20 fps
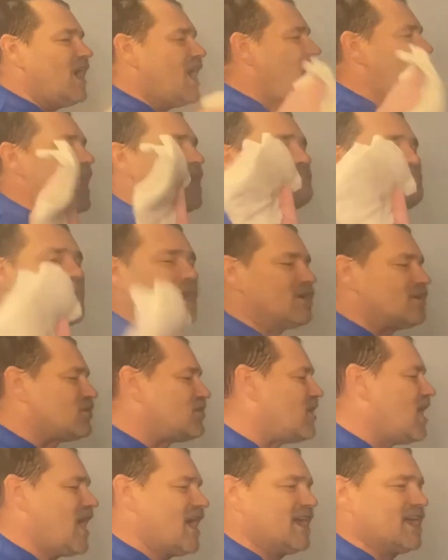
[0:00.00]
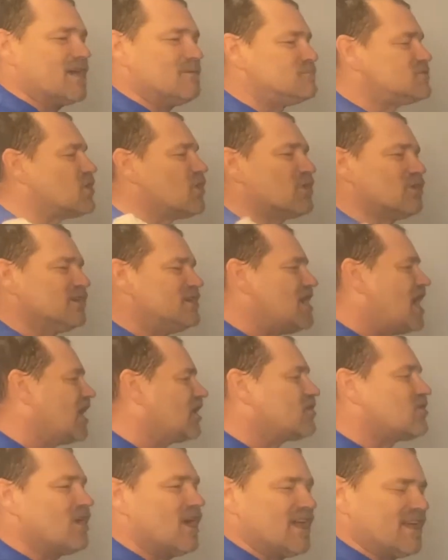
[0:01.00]
I'm not crying. I'm totally
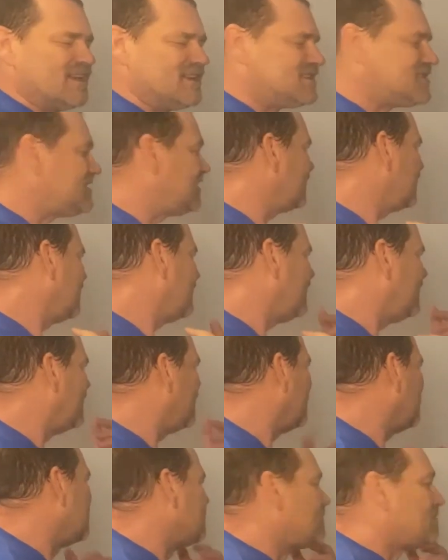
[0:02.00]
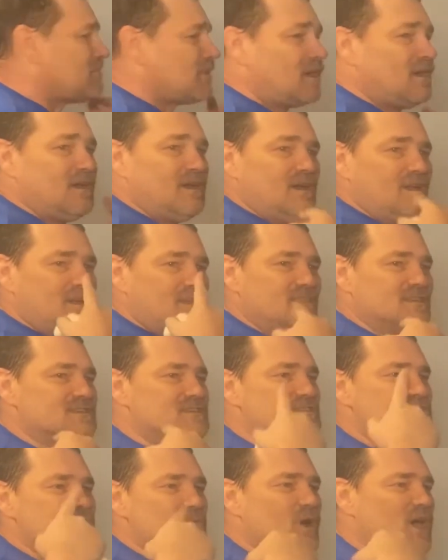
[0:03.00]
not crying. It's uh, the
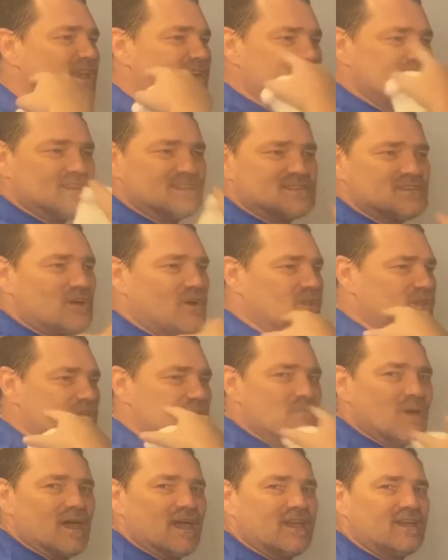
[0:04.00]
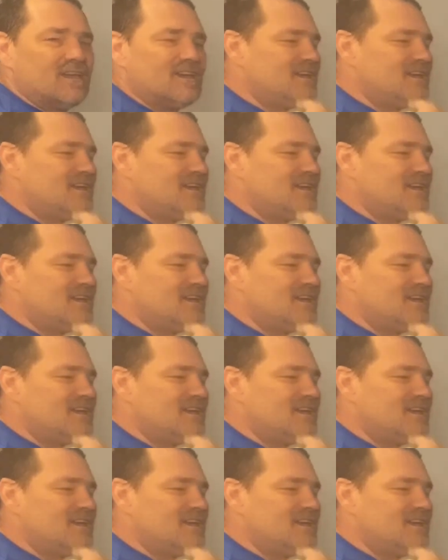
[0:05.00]
sweat gets all in my